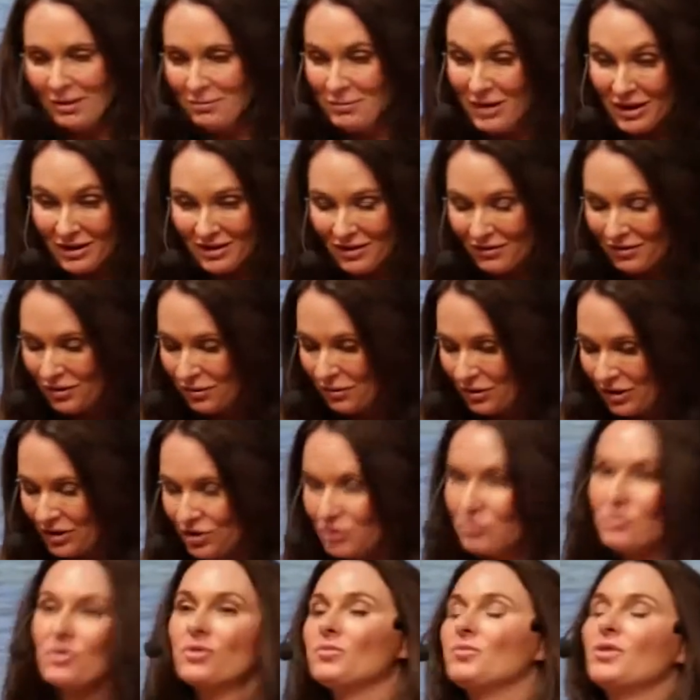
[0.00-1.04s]
and many of you in
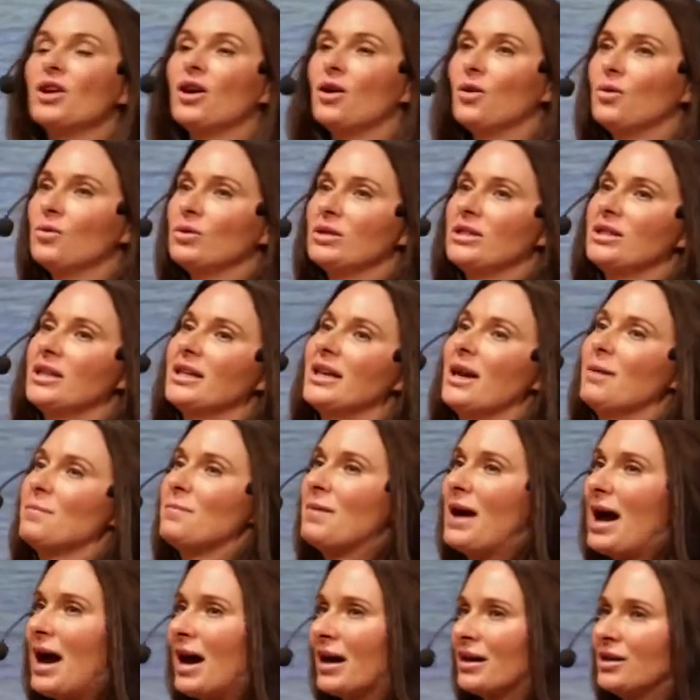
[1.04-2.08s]
this room know, to
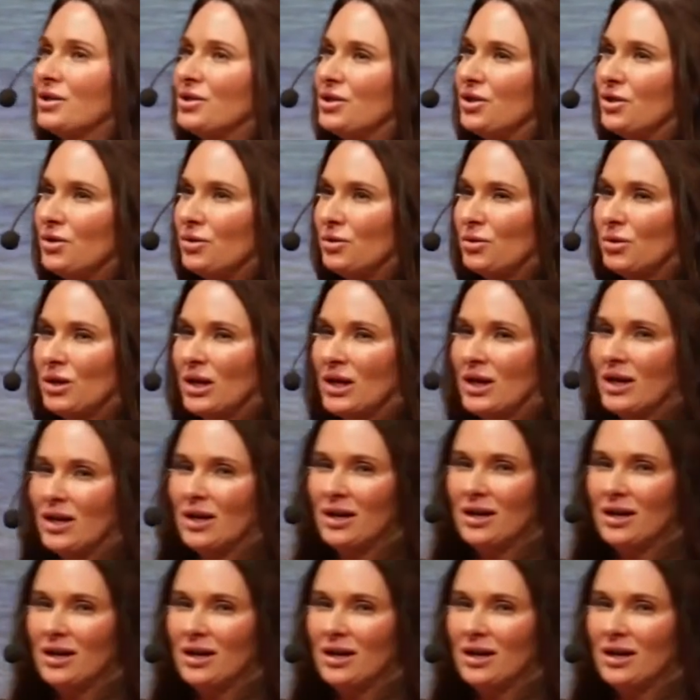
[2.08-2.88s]
get back to